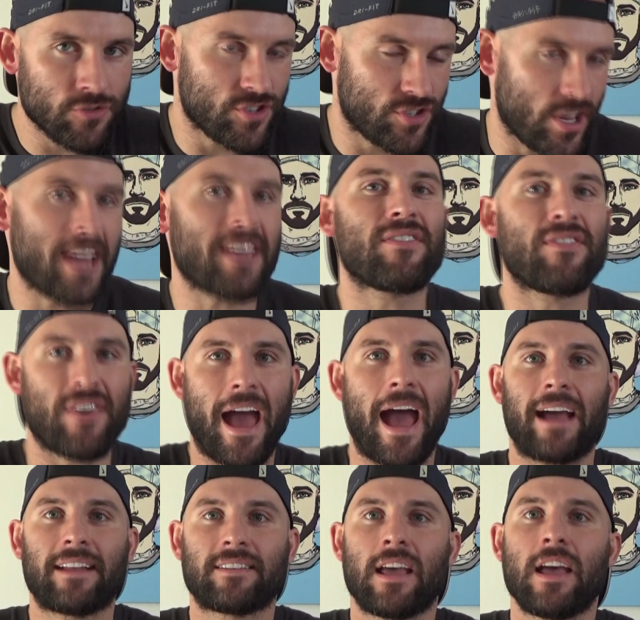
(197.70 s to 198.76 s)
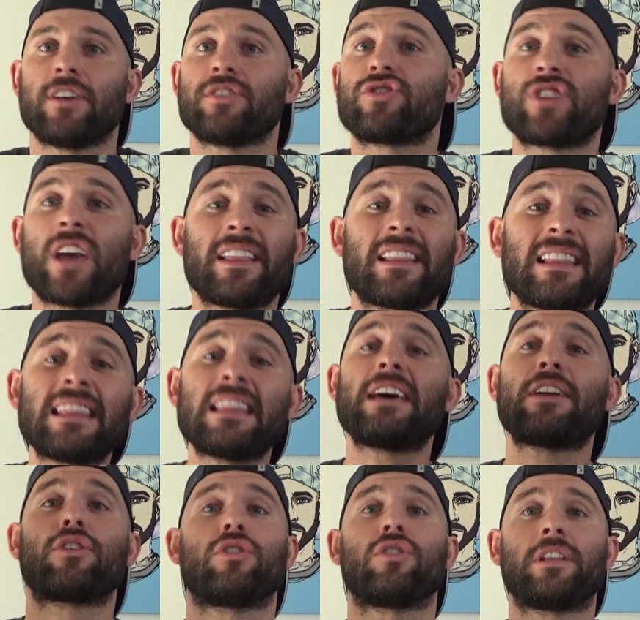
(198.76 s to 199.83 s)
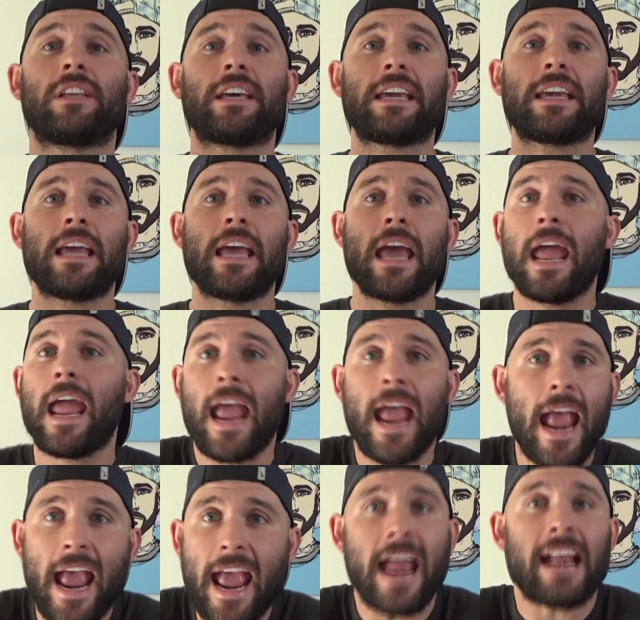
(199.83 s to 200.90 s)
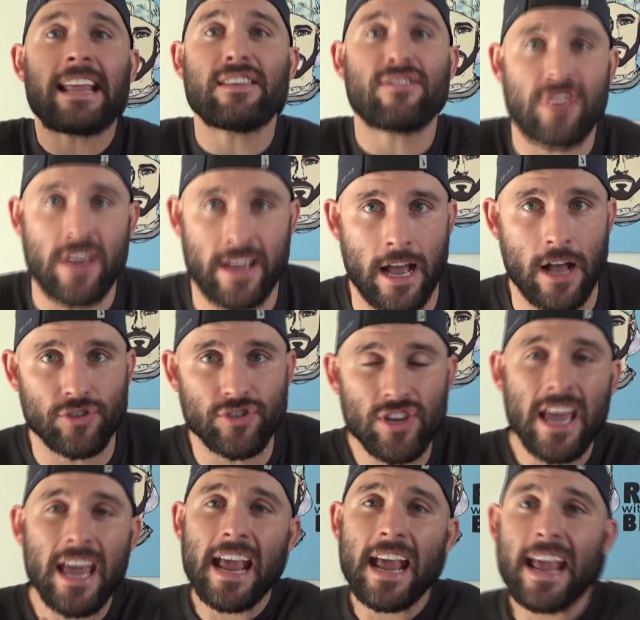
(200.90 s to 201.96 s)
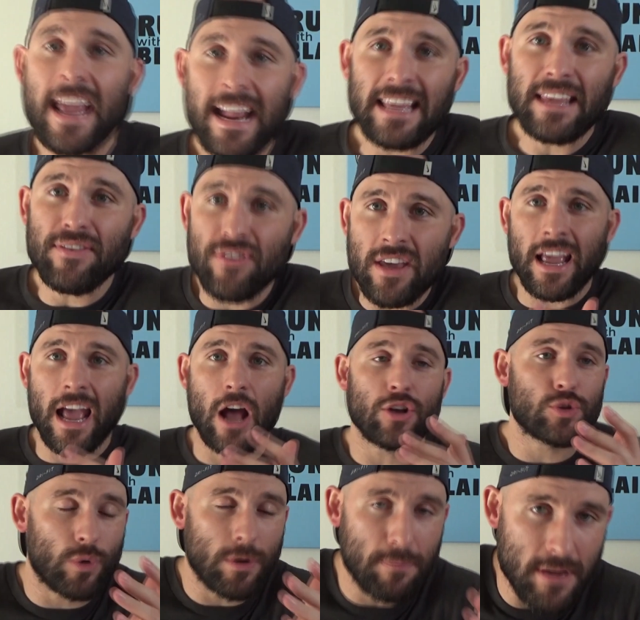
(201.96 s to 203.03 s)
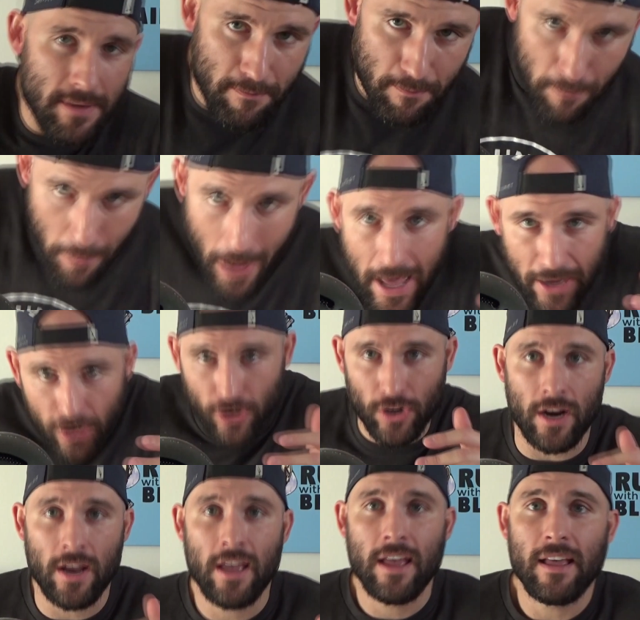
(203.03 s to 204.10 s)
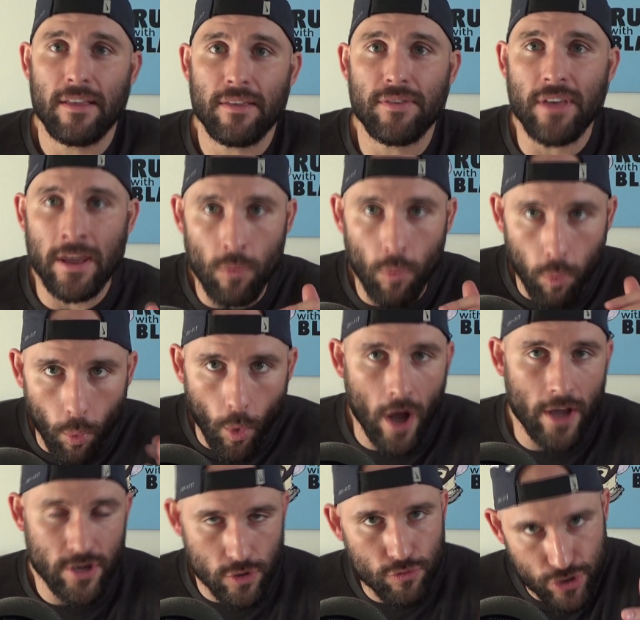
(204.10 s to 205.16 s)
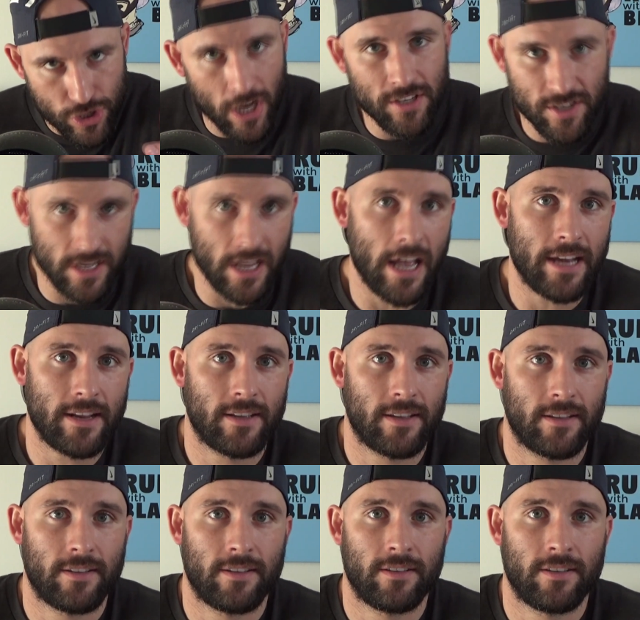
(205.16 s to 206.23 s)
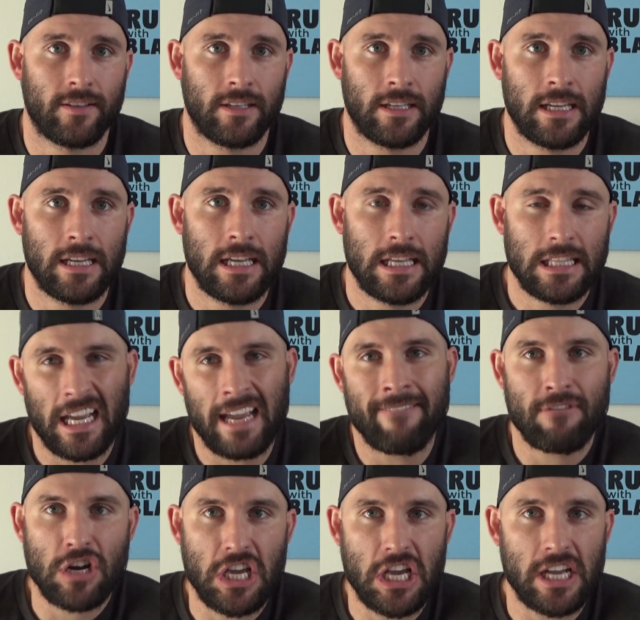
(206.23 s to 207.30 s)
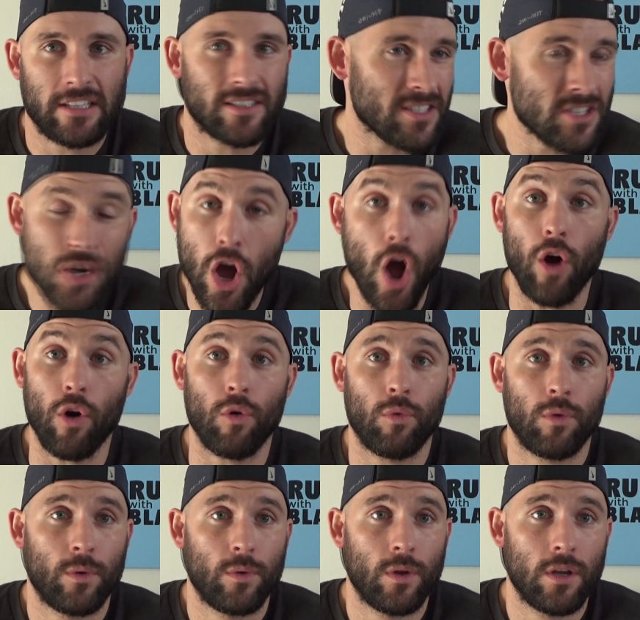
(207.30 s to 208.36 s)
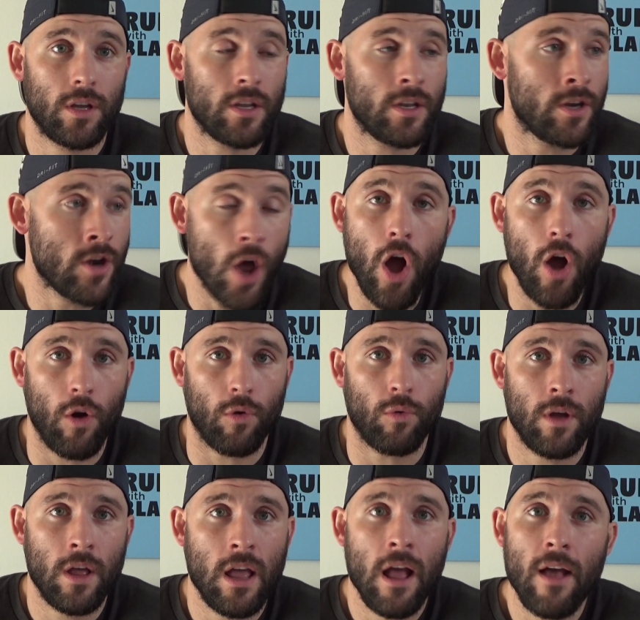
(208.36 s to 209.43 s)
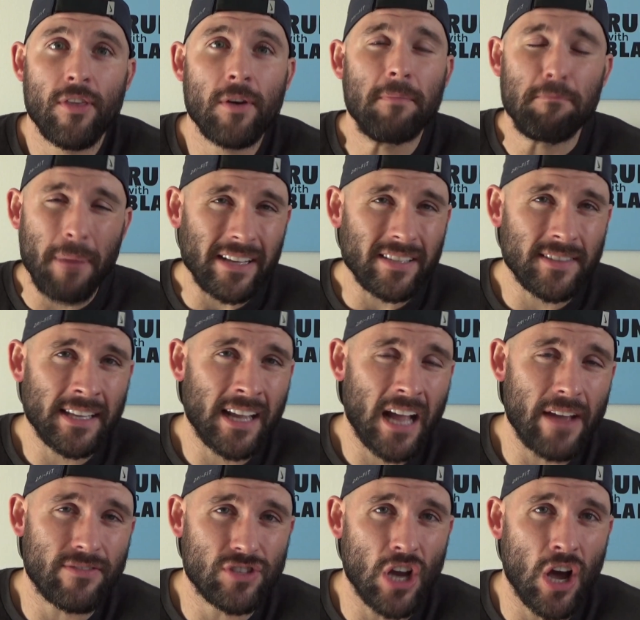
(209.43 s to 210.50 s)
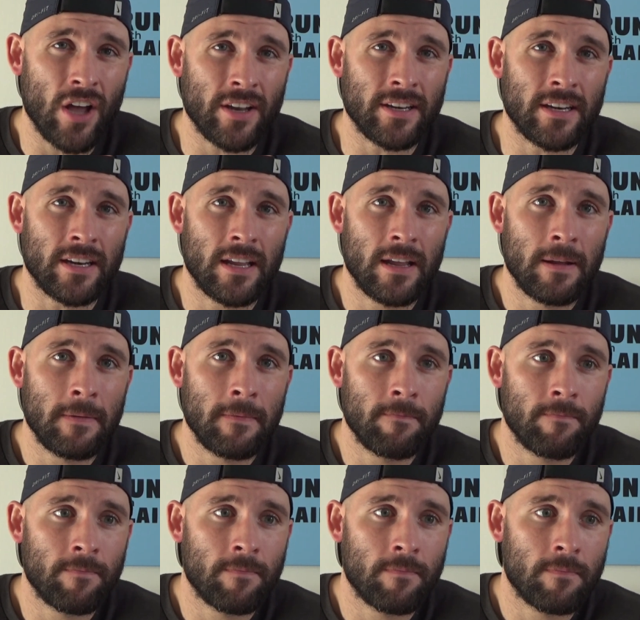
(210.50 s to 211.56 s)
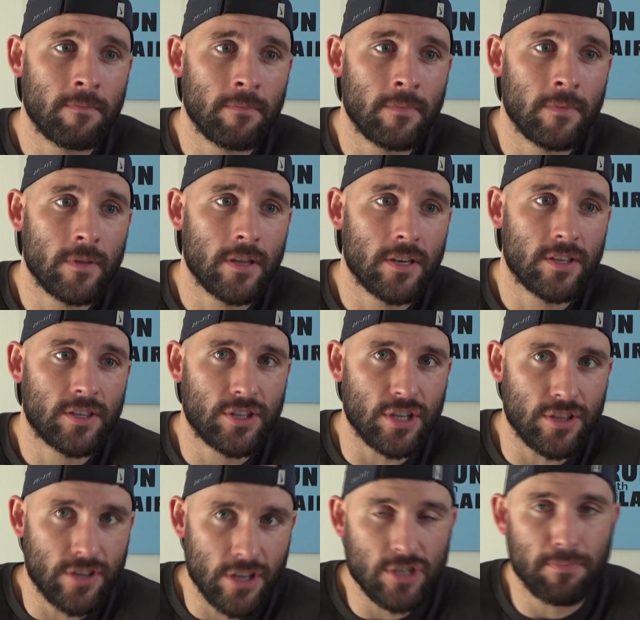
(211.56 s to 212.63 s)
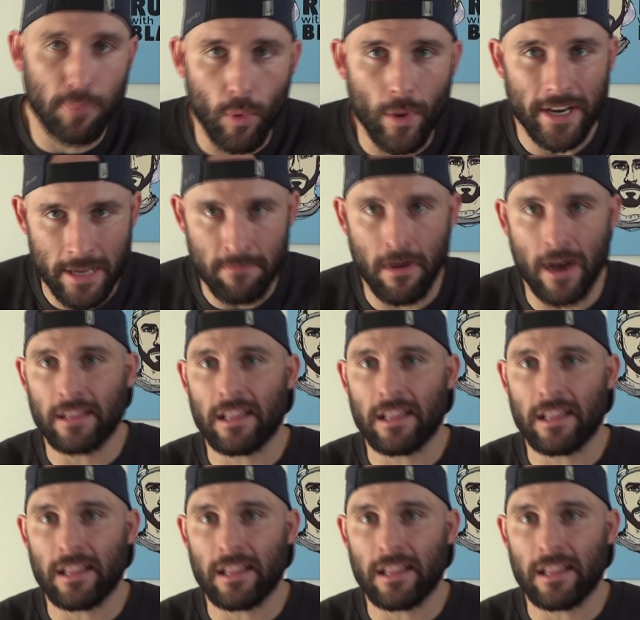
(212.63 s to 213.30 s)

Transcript: say that. Say literally anything else. Anything else would be better than what you just said. Looking for kids. No. The best thing I've done to this point in my